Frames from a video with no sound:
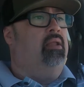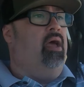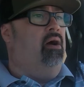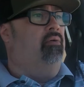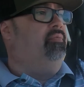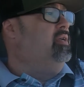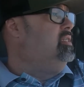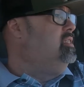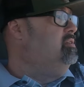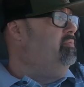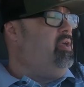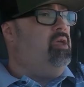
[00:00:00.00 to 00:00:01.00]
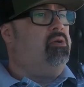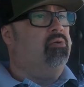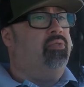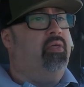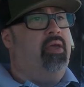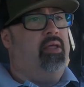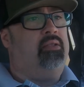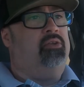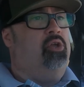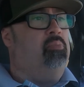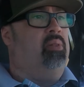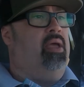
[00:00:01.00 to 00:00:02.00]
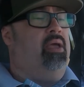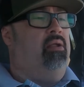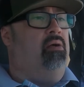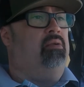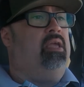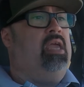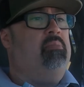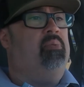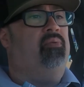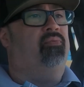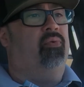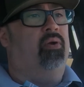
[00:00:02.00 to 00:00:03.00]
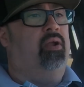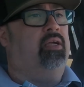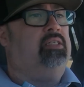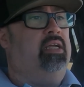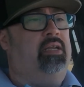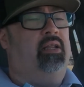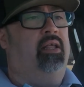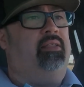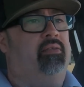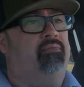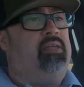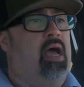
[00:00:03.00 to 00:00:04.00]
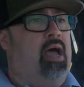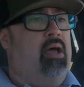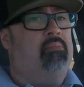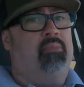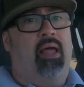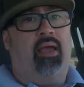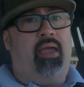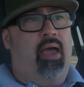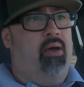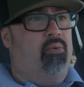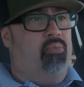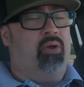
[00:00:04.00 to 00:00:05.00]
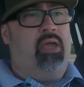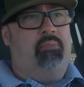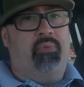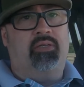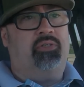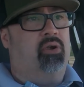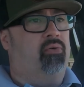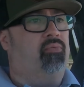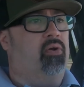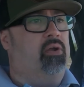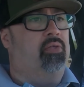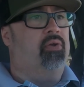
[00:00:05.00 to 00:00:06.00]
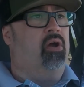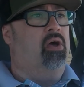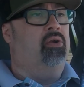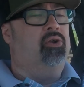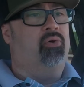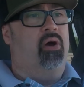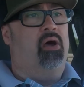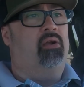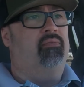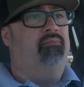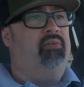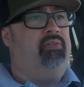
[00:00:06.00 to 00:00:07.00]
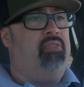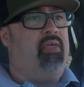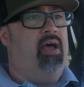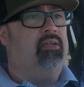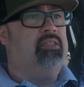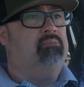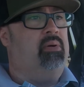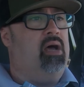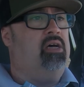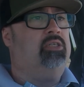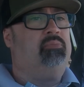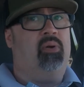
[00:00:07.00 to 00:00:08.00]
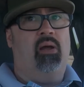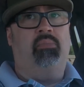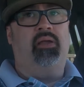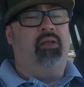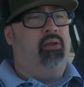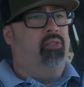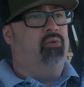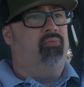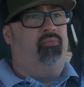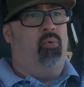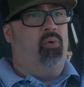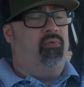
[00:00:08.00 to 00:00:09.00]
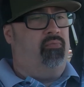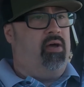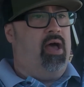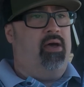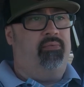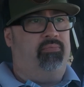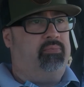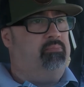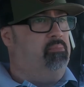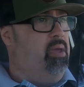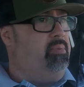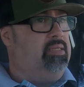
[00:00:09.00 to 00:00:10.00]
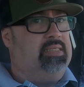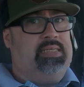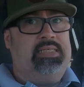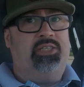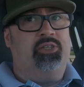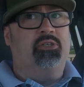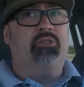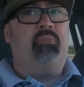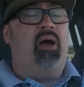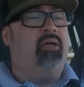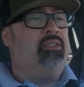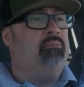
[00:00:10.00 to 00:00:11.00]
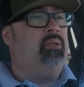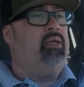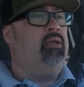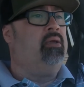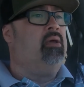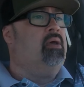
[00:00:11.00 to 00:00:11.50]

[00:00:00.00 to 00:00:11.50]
Now, if this is a vehicle that you plan on keeping for an extended length of time, like I will keep this truck for another 100 to 150,000 miles, probably another 4 to 5, maybe 6 years possibly,